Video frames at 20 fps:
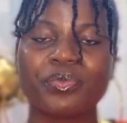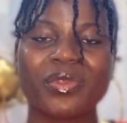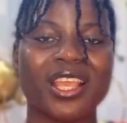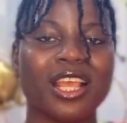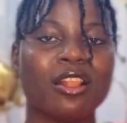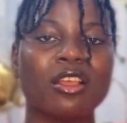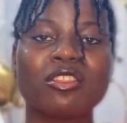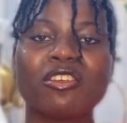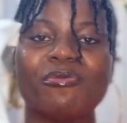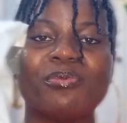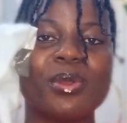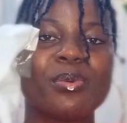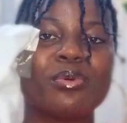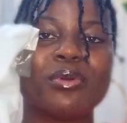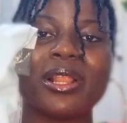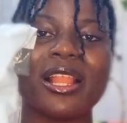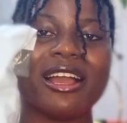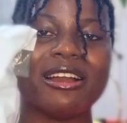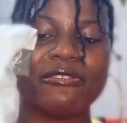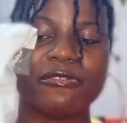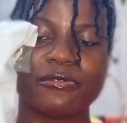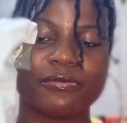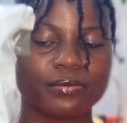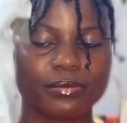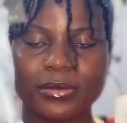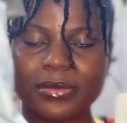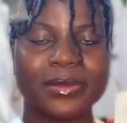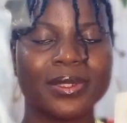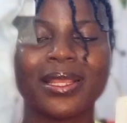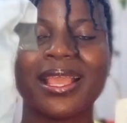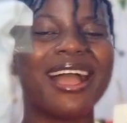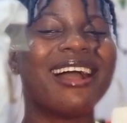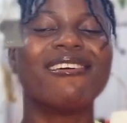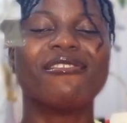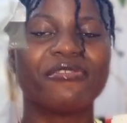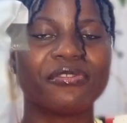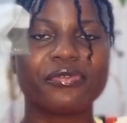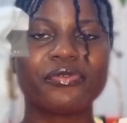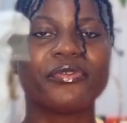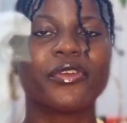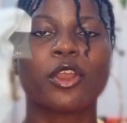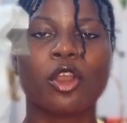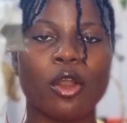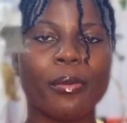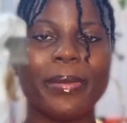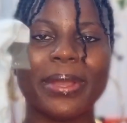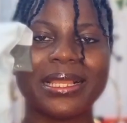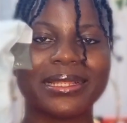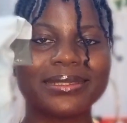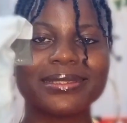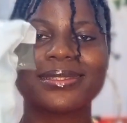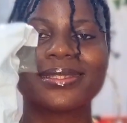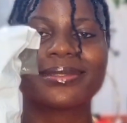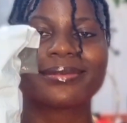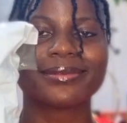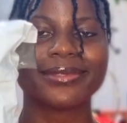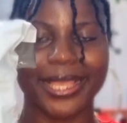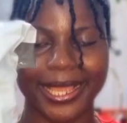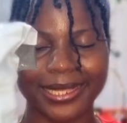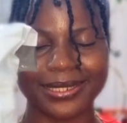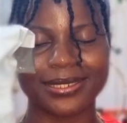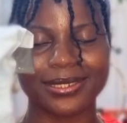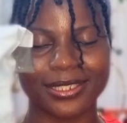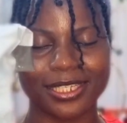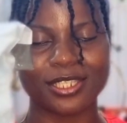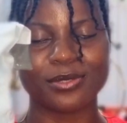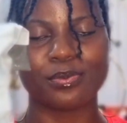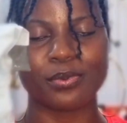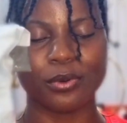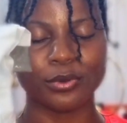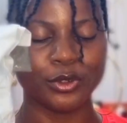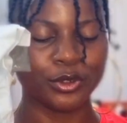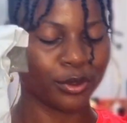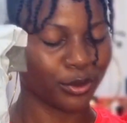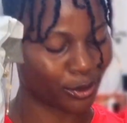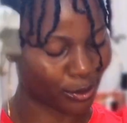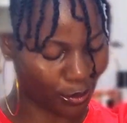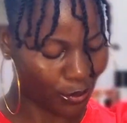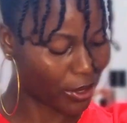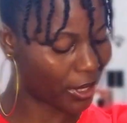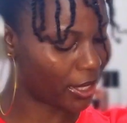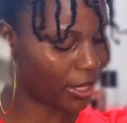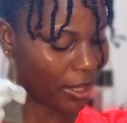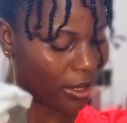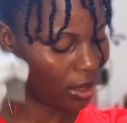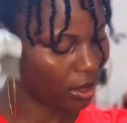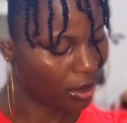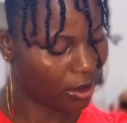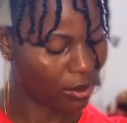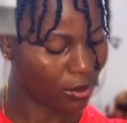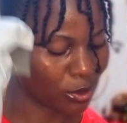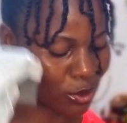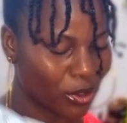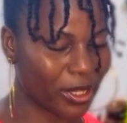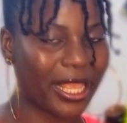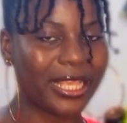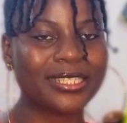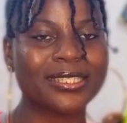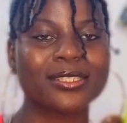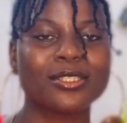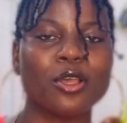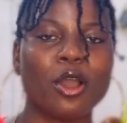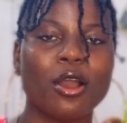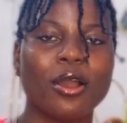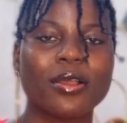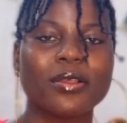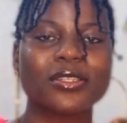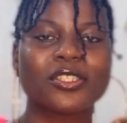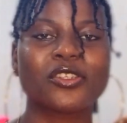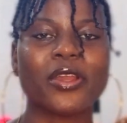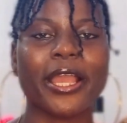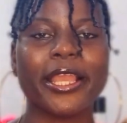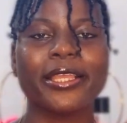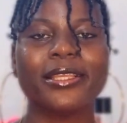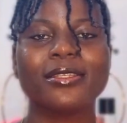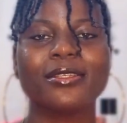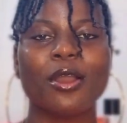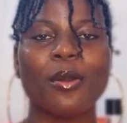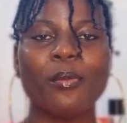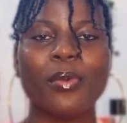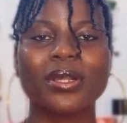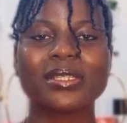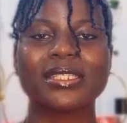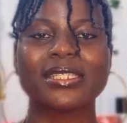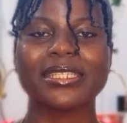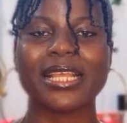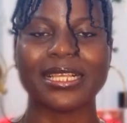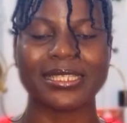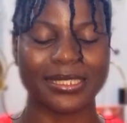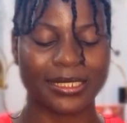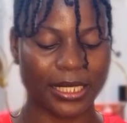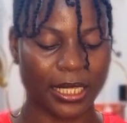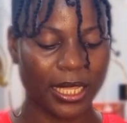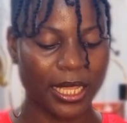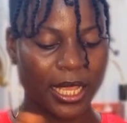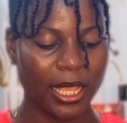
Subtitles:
A lot of people have recommended this product, okay? So let's try unboxing and see.